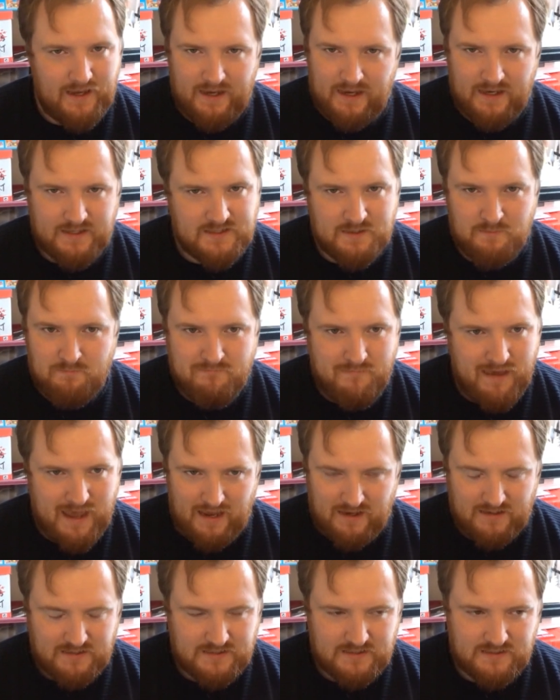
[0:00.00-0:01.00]
it's a
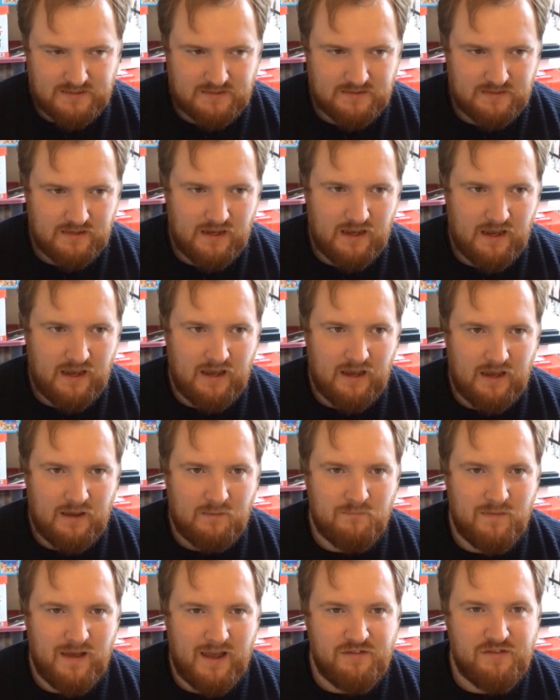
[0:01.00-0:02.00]
mess.
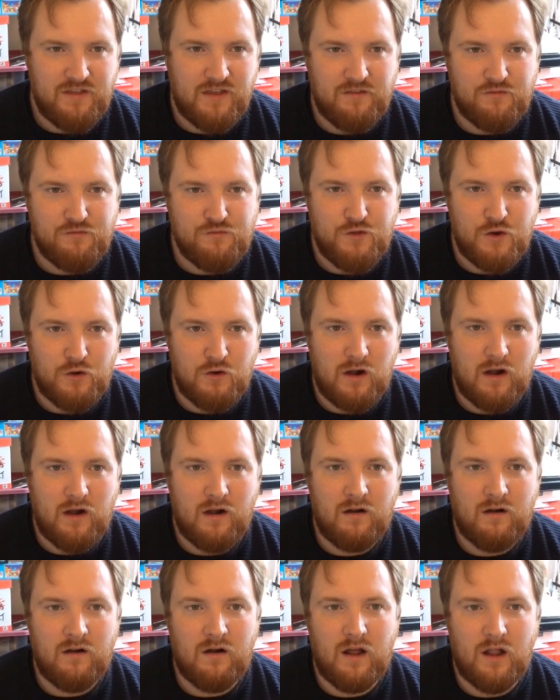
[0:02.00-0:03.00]
I think there
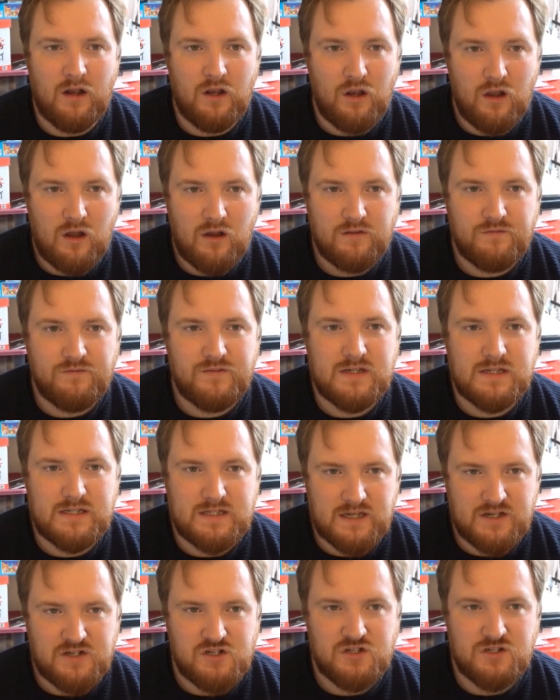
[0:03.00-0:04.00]
are a lot of
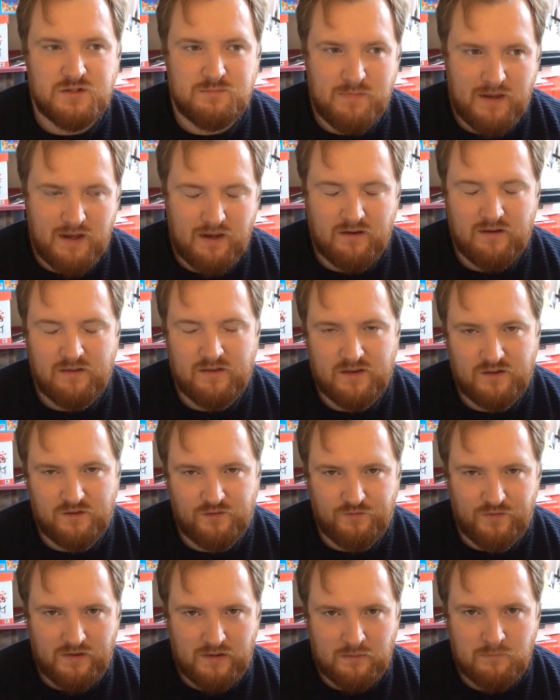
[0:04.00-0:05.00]
decisions made in this
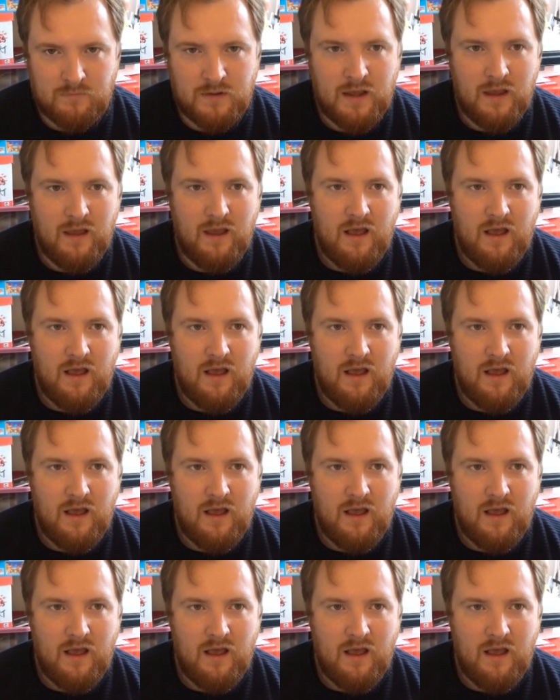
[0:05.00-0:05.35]
film